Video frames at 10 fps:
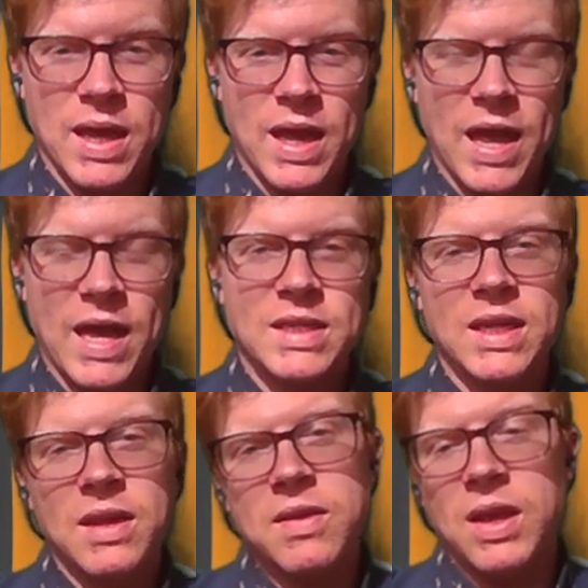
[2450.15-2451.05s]
at
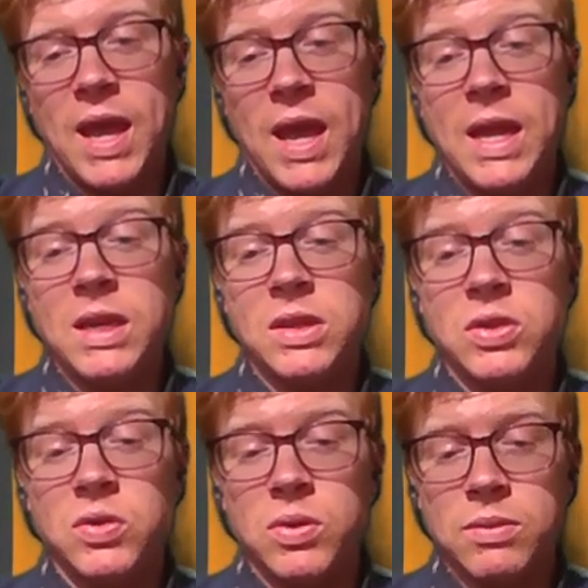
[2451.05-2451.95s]
dusk and
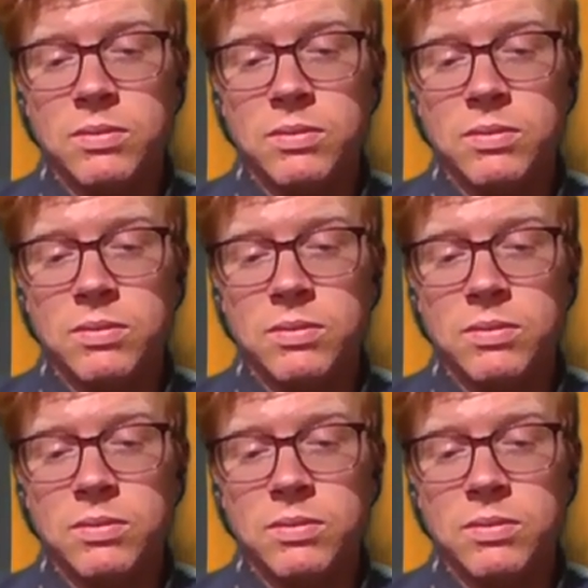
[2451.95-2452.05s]
dawn.